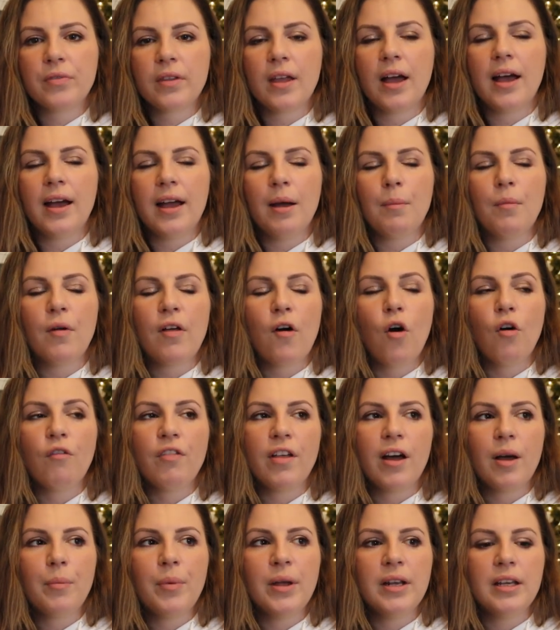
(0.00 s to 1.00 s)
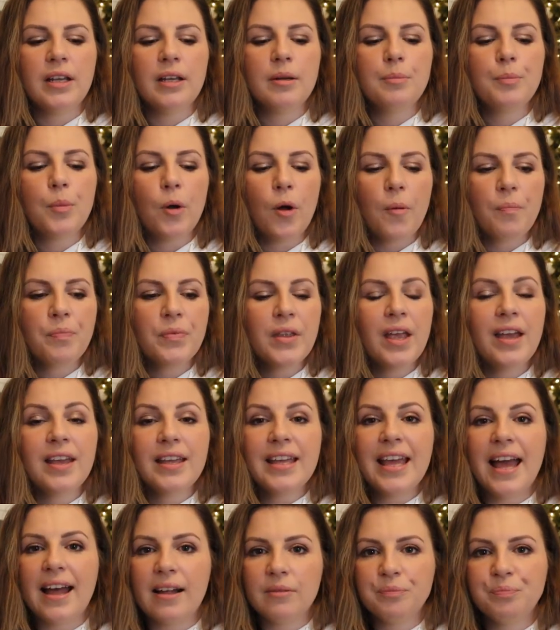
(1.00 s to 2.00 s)
I am of that opinion. But
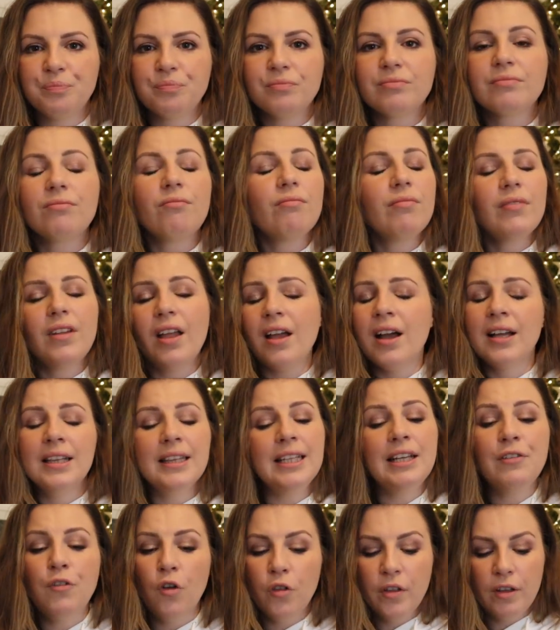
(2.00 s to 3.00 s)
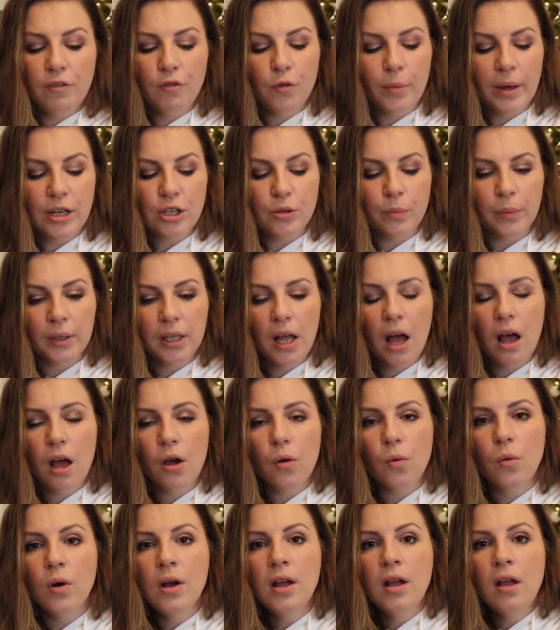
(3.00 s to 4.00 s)
yeah, I'll leave all the information
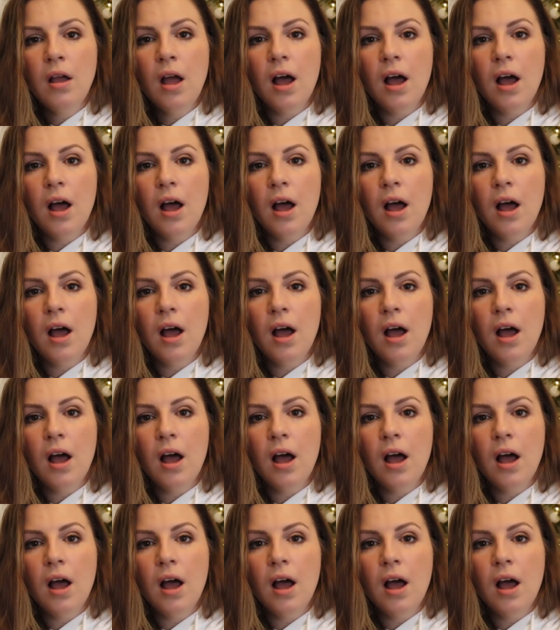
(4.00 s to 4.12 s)
below.